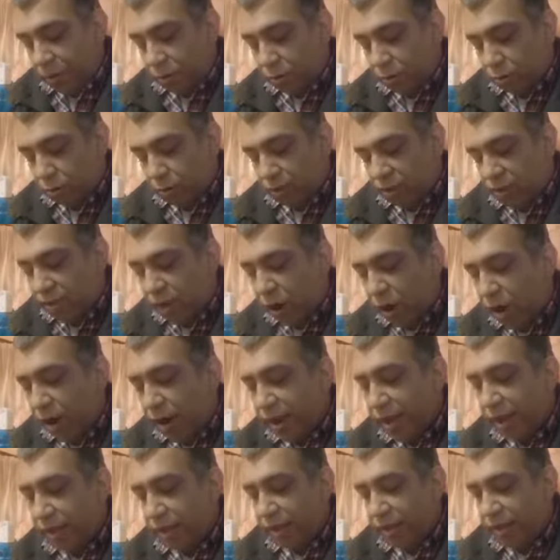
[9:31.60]
all
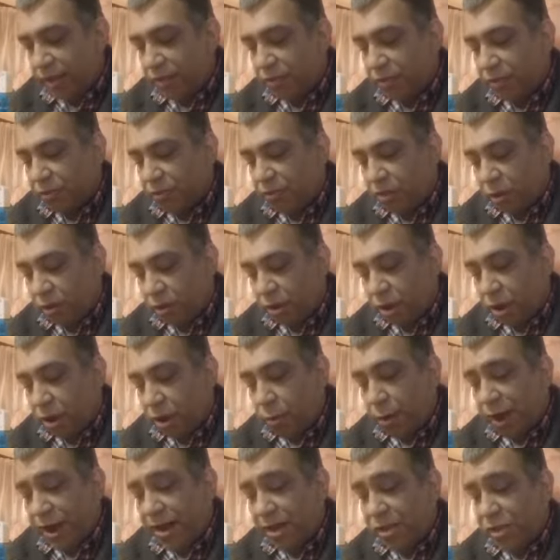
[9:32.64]
tired and you've got no
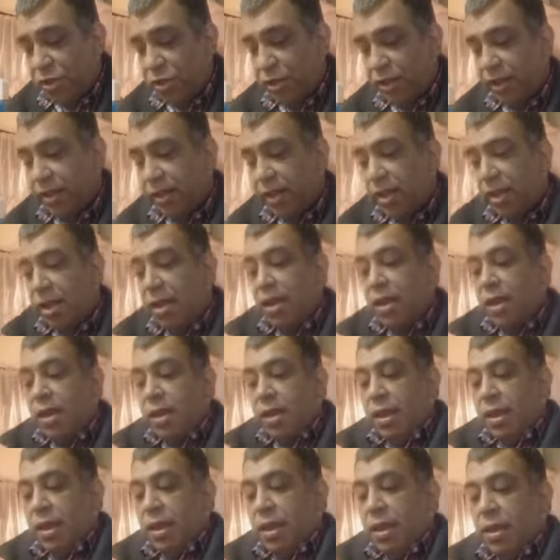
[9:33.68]
energy.
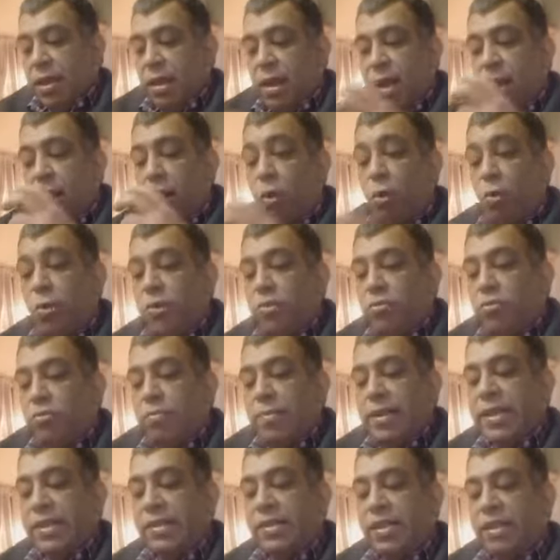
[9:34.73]
Colloidal
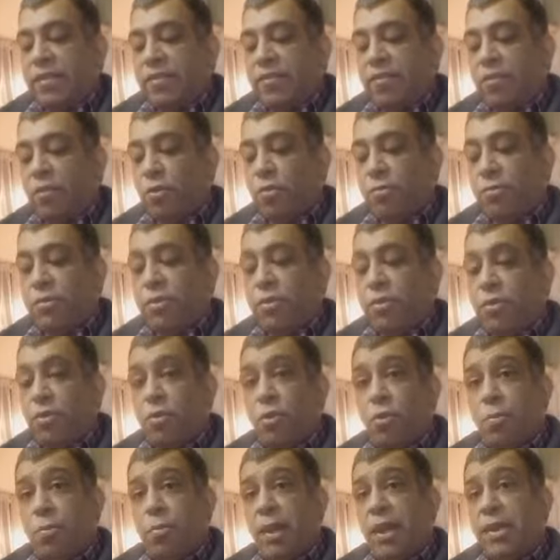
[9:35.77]
means it forms with
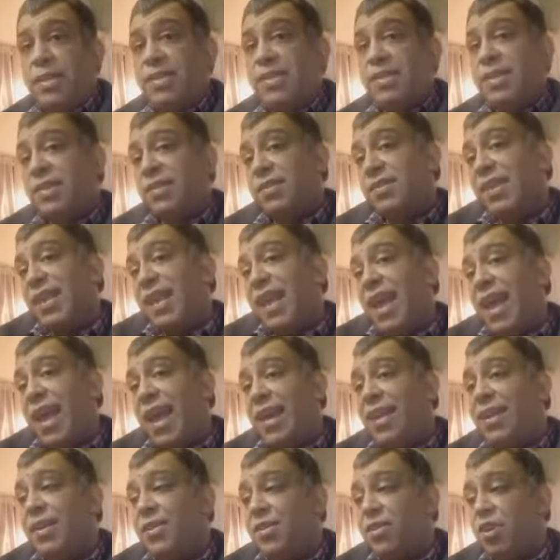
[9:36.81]
your blood cells and it
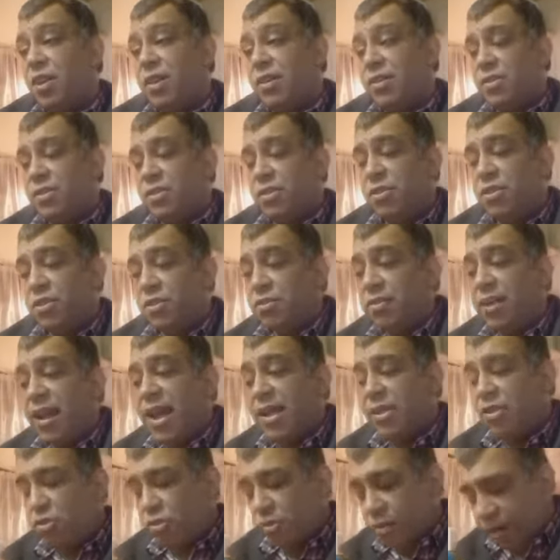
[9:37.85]
energizes you
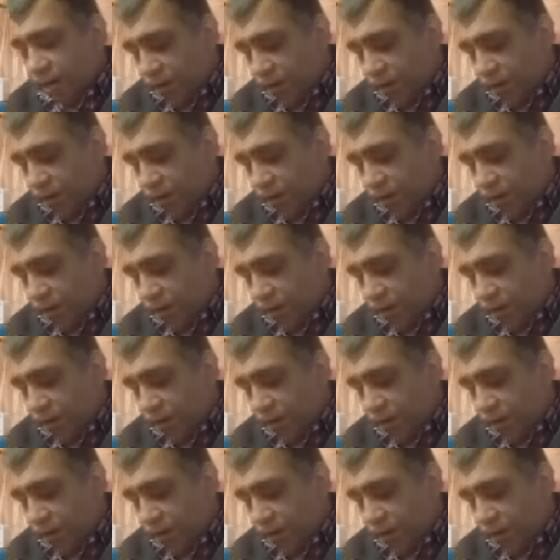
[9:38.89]
naturally.